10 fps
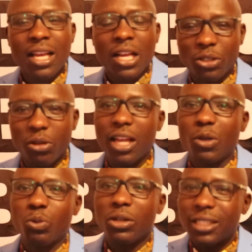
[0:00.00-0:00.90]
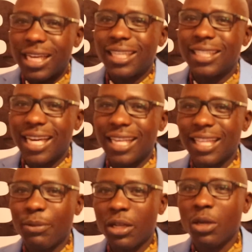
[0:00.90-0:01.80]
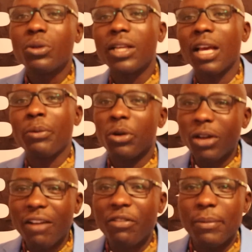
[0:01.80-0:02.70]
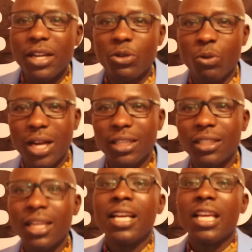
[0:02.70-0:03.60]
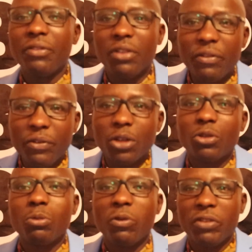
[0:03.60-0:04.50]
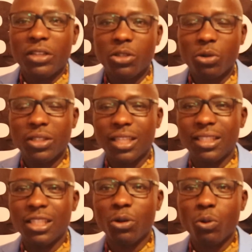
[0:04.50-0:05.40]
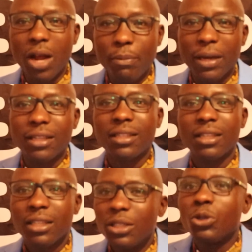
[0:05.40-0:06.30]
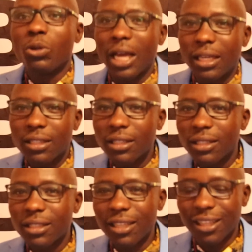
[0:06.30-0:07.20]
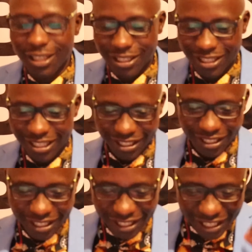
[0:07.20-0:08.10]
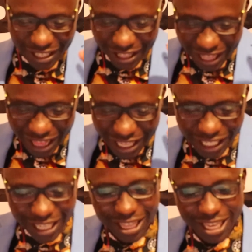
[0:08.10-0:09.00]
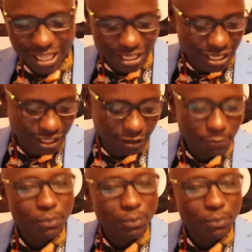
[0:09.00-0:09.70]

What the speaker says: so that we'll start telling them that, look here, we don't have the money you want. Even if you want to remove our trousers and wipers, do that. Then the second thing is this.